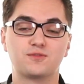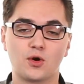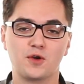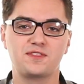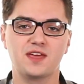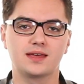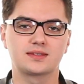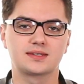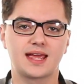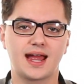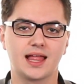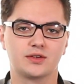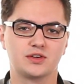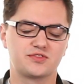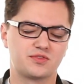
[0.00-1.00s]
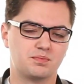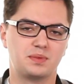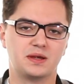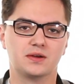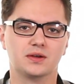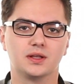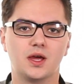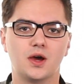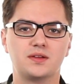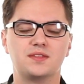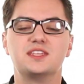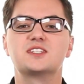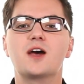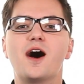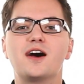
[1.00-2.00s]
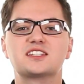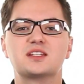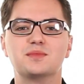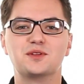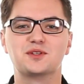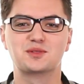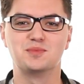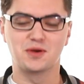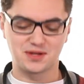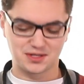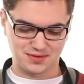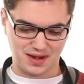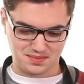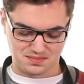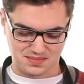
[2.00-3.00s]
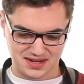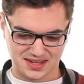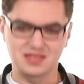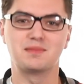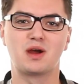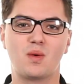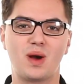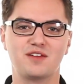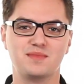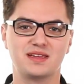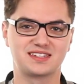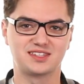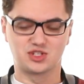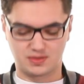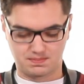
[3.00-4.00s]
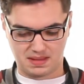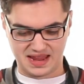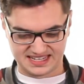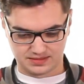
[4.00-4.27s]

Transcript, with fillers: four thousand calories from beer alone and these awesome little Smokies wrapped in bacon that my wife makes, and then she bakes